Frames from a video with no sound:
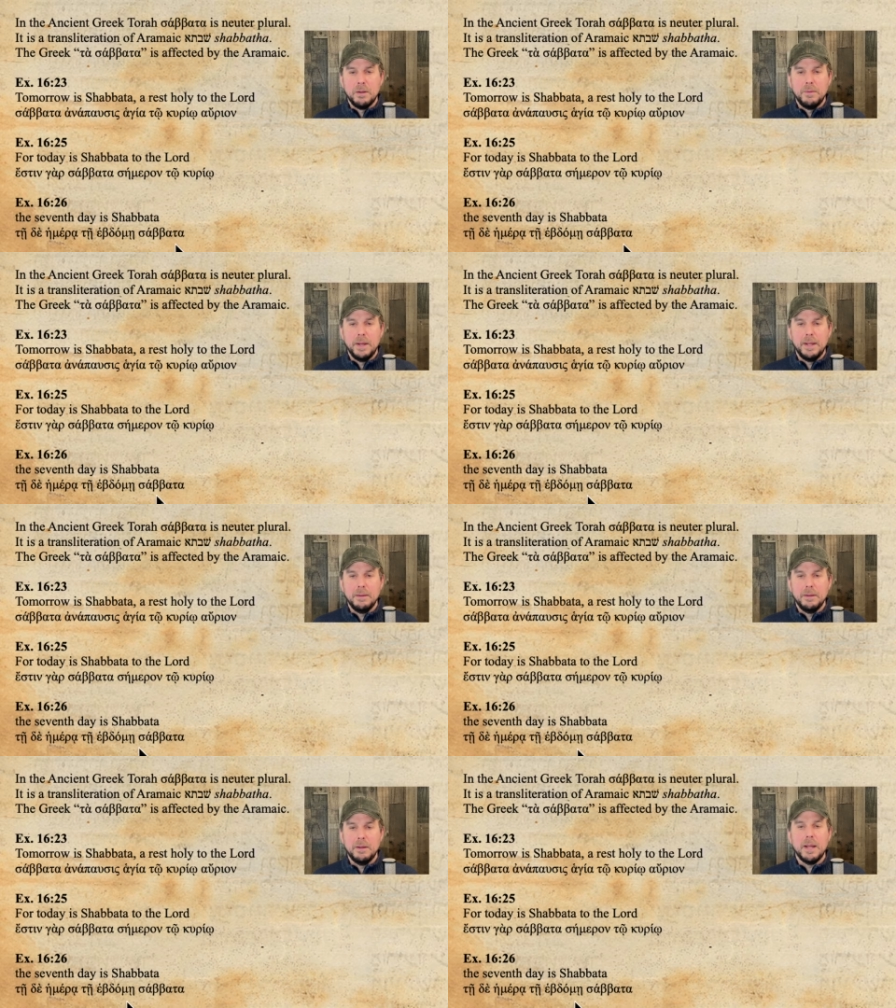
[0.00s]
The
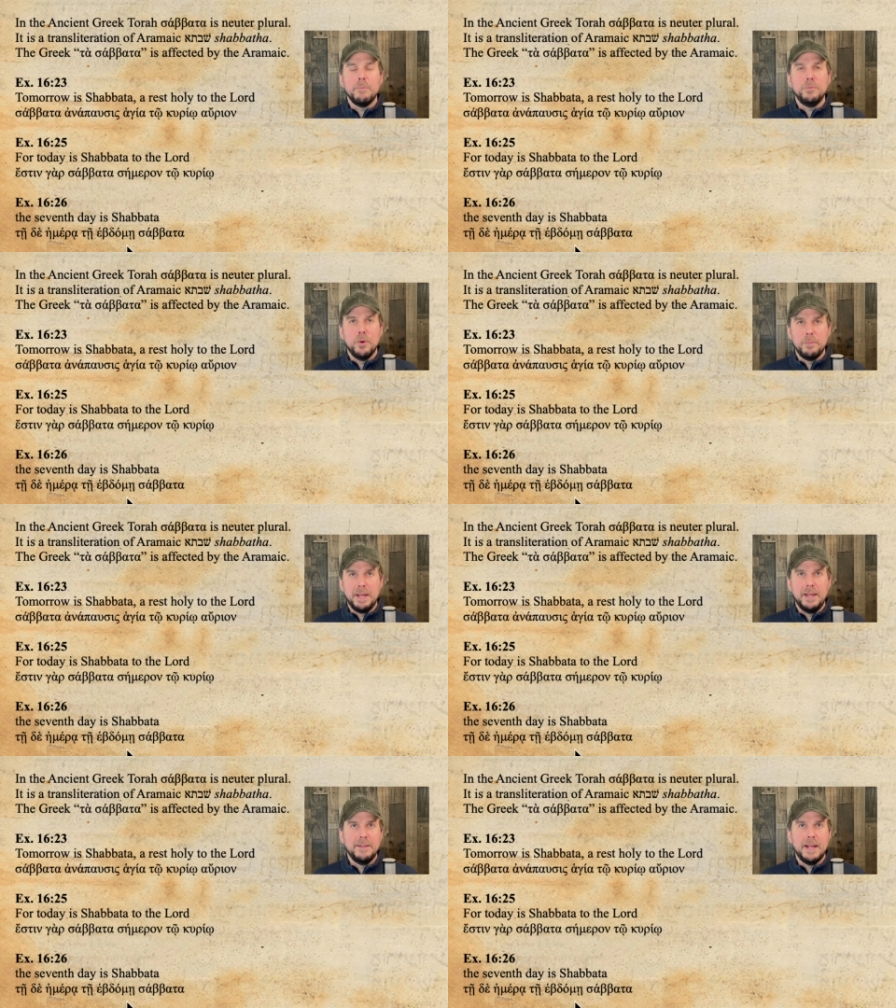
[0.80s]

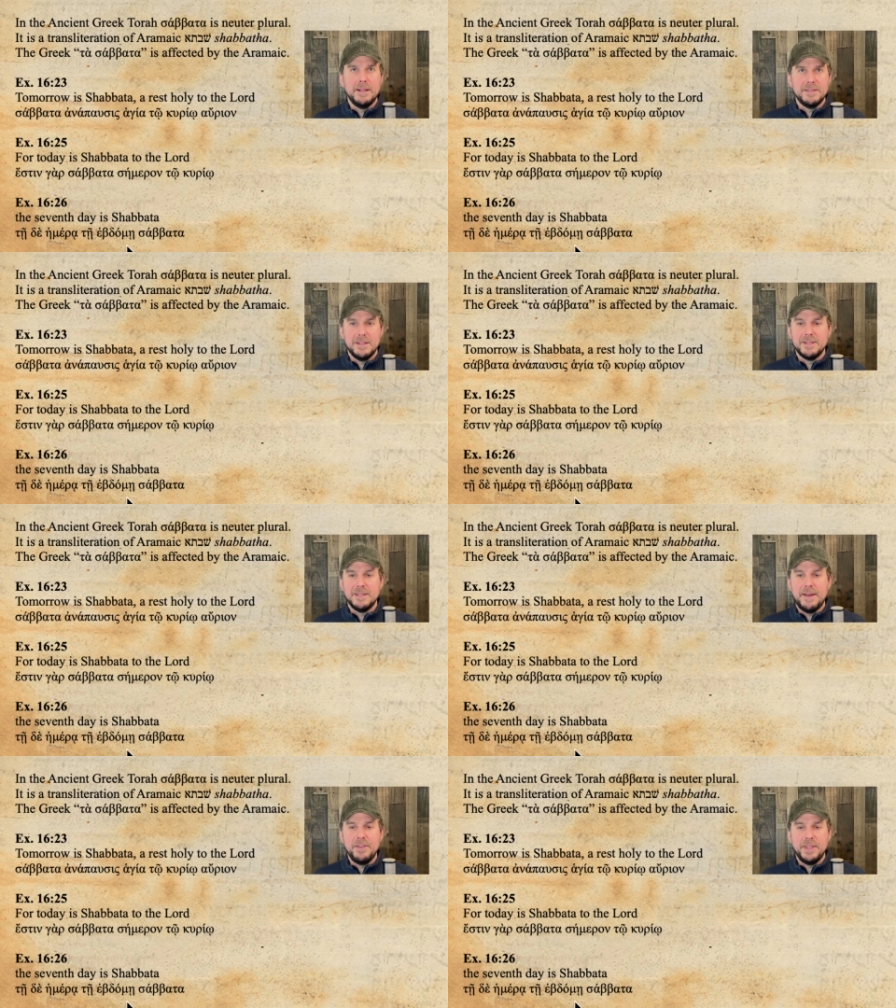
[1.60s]
hebdome, that is the
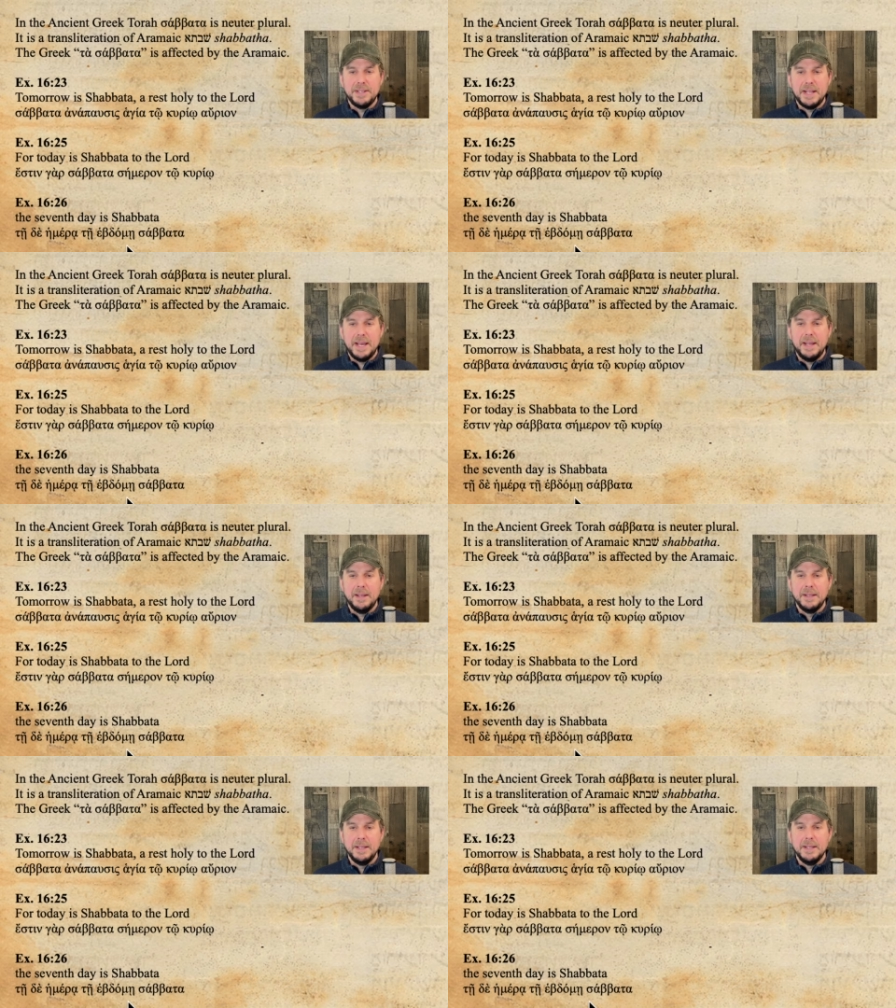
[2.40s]
seventh day,
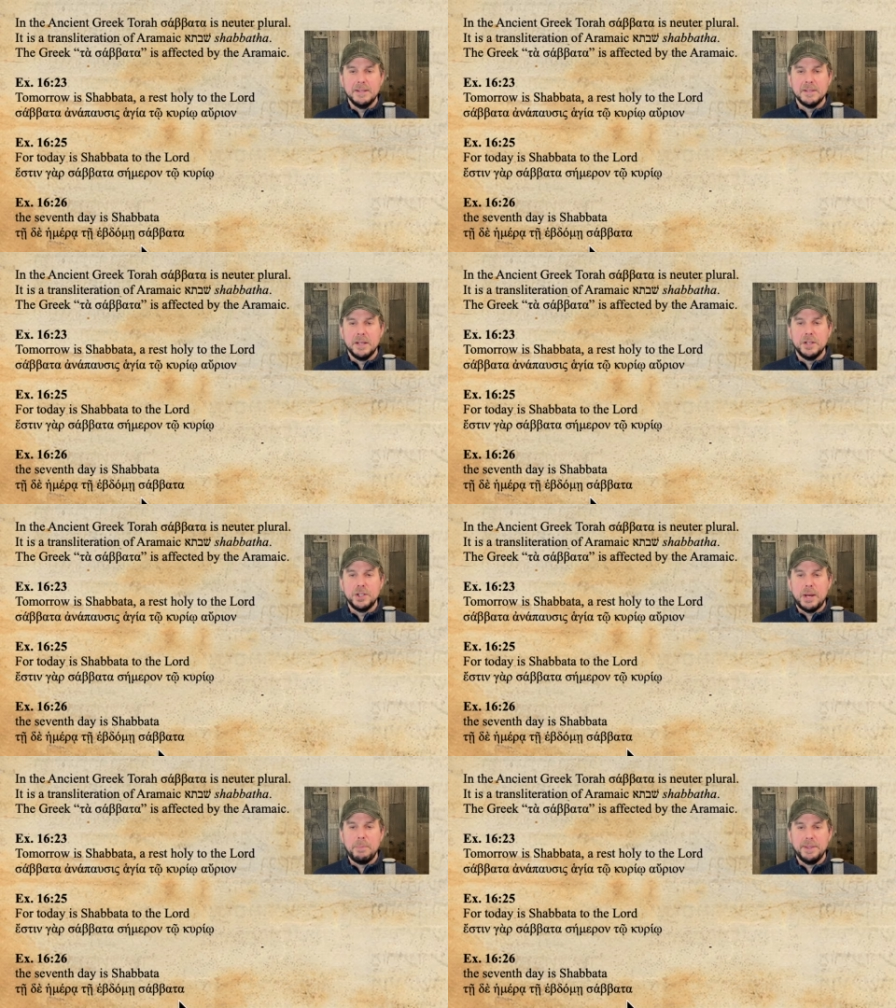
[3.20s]
is
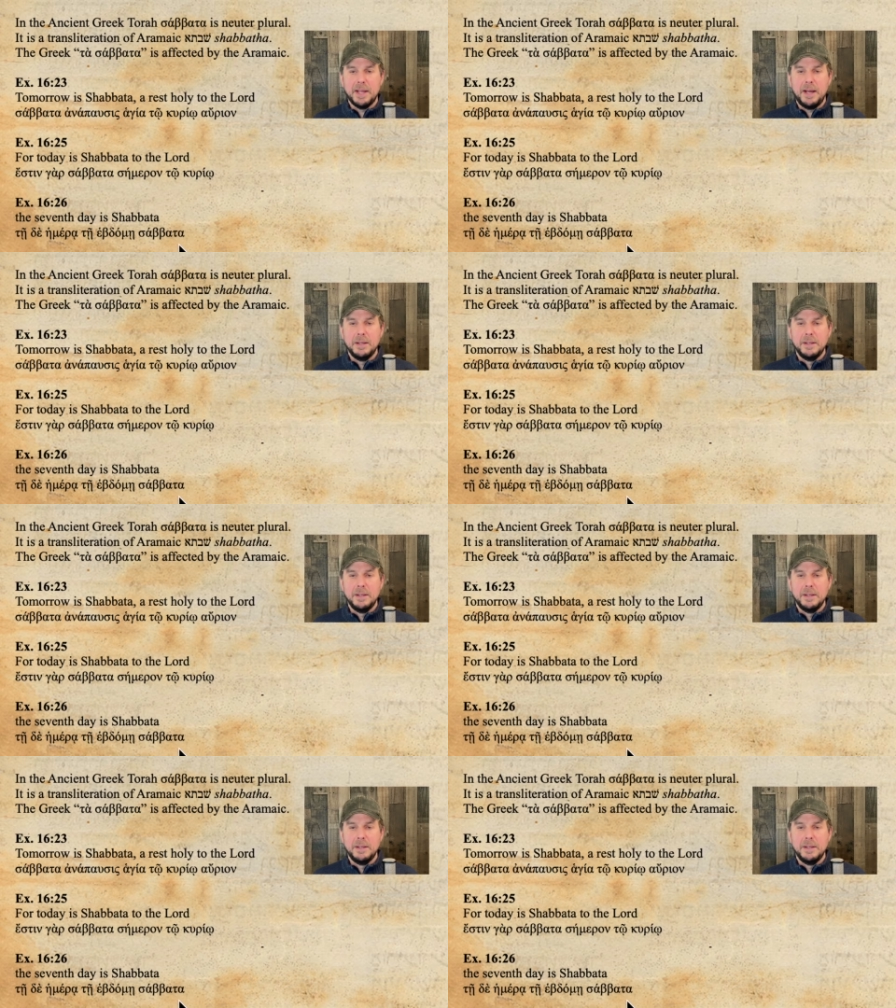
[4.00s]
Shabbatah.